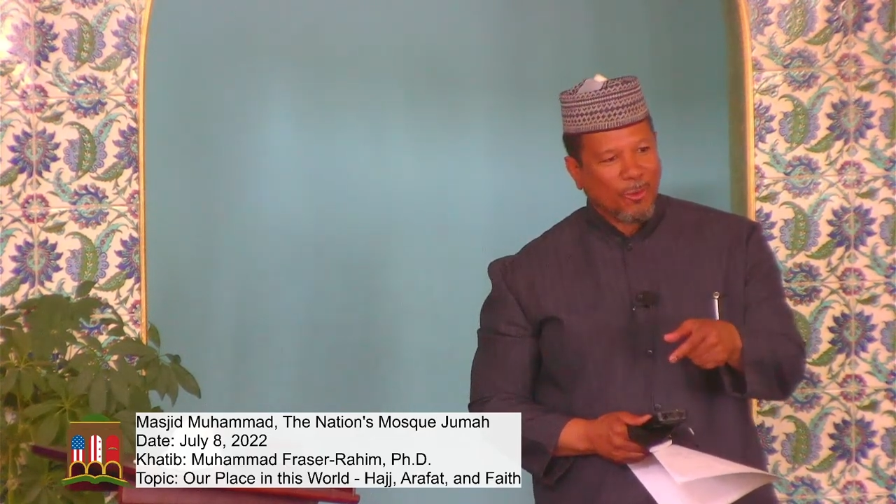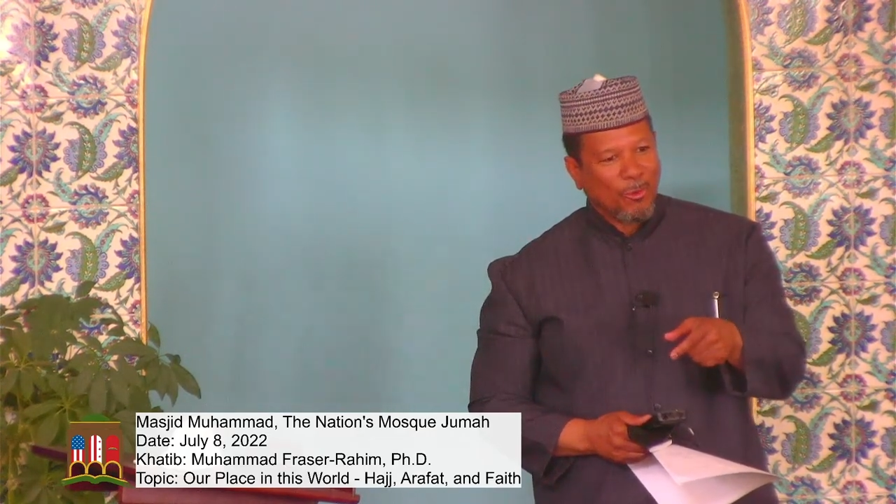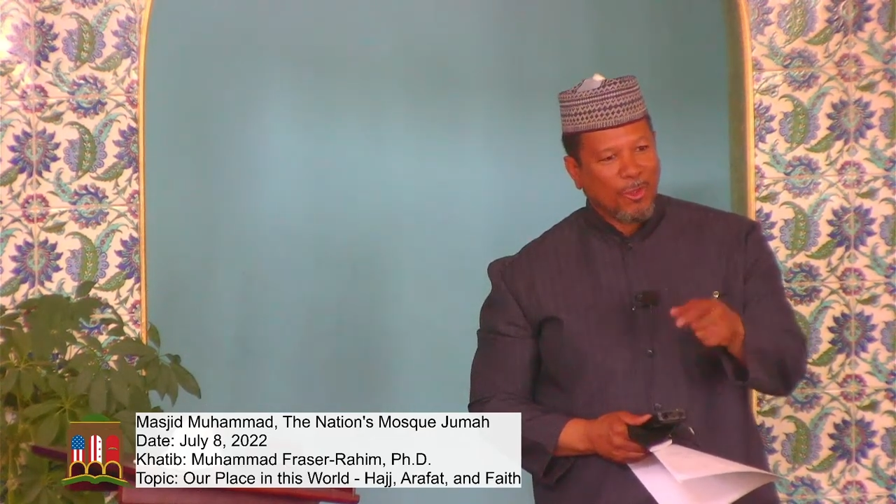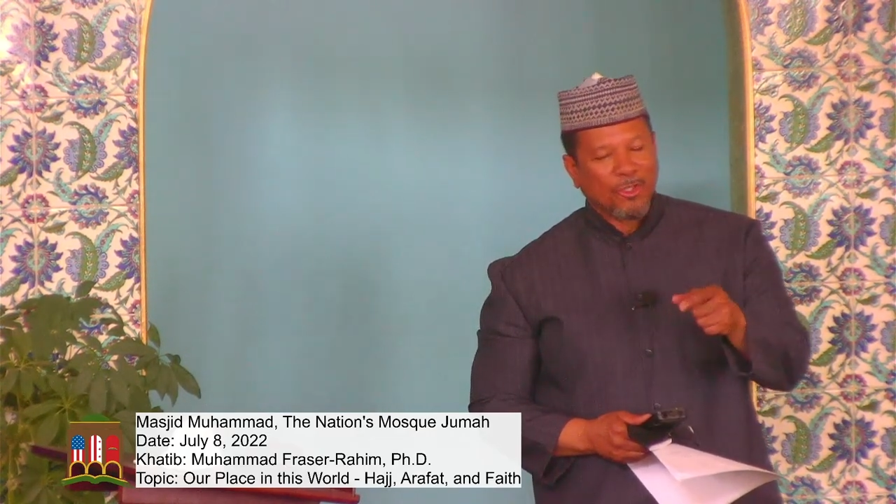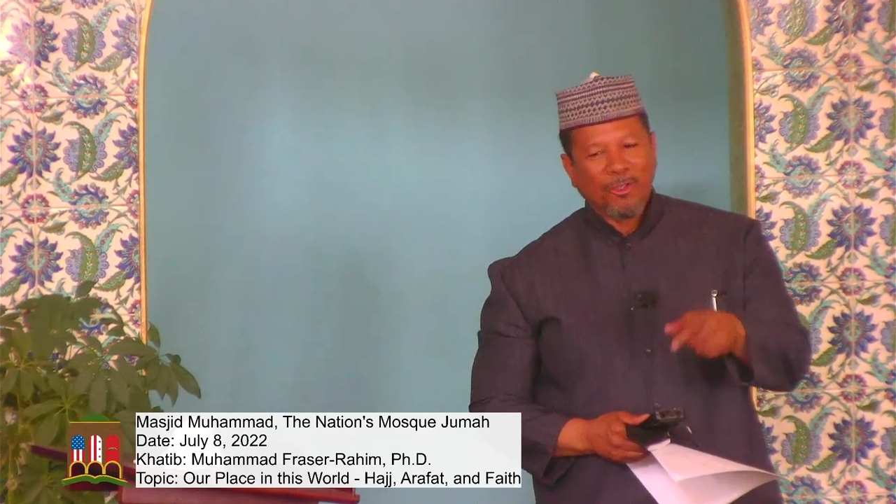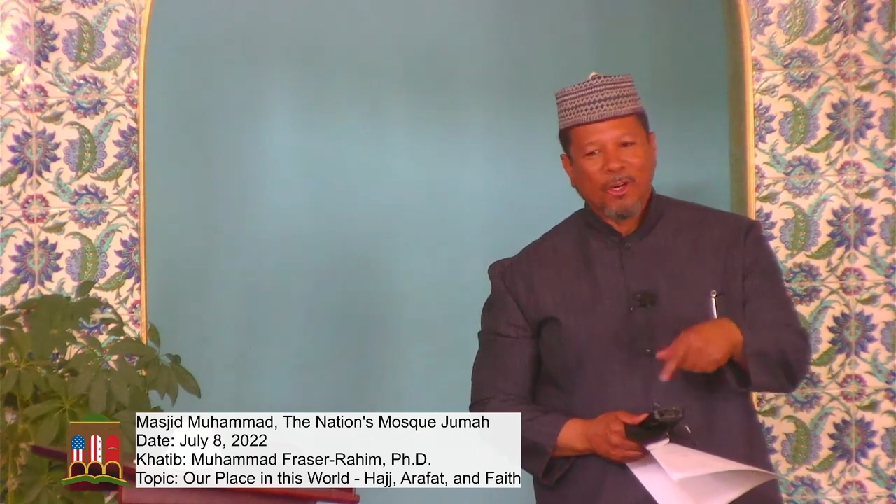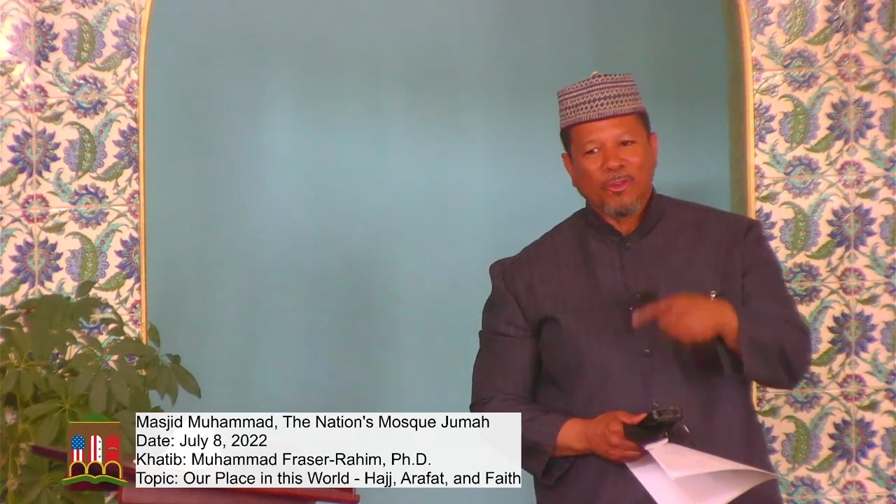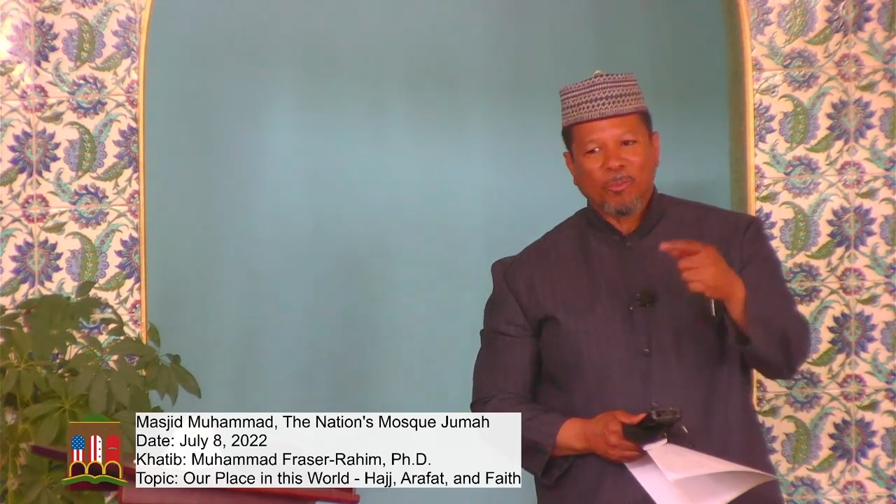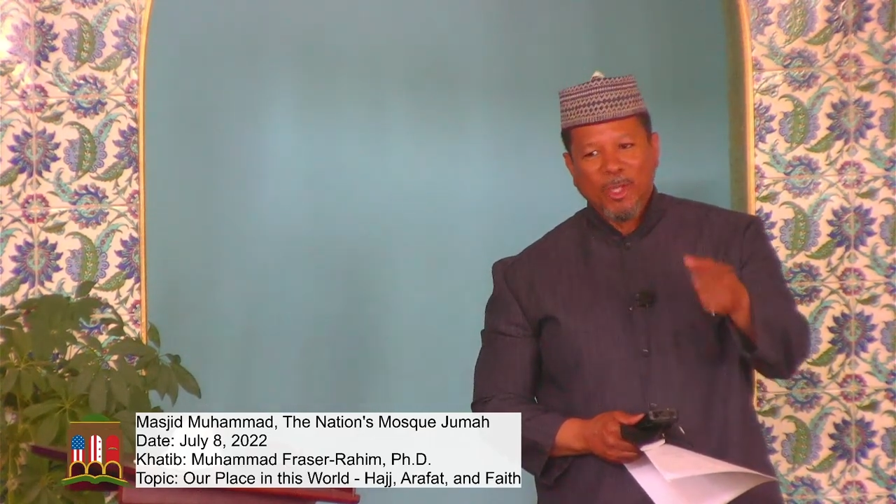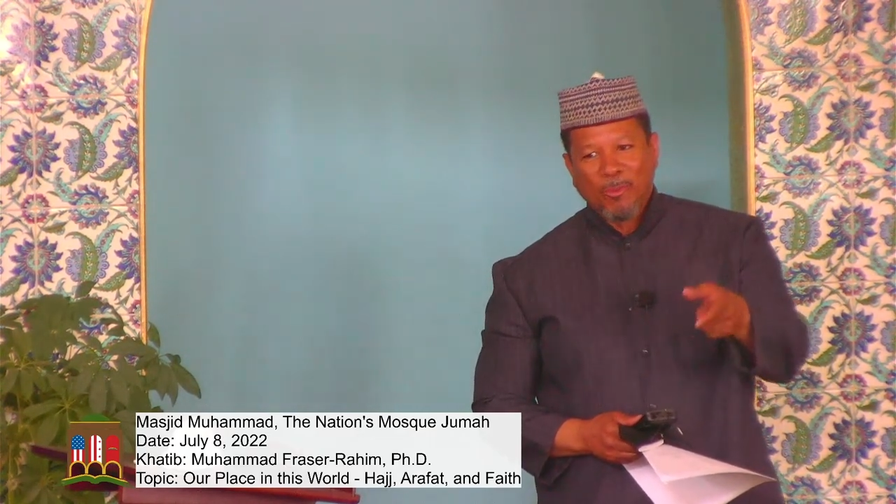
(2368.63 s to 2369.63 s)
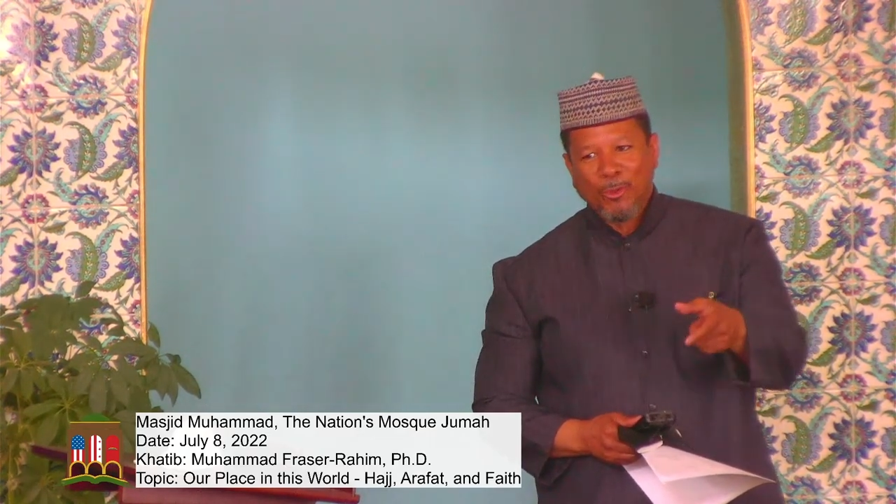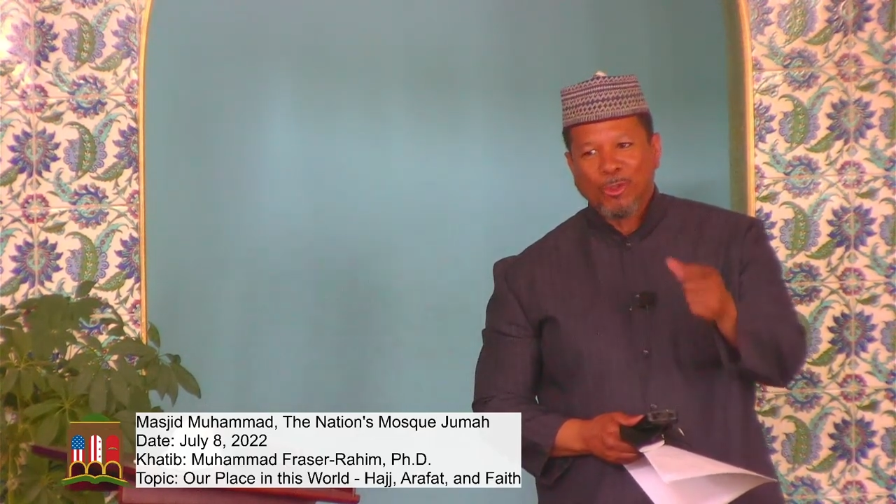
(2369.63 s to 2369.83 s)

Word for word: so when you get to know other people,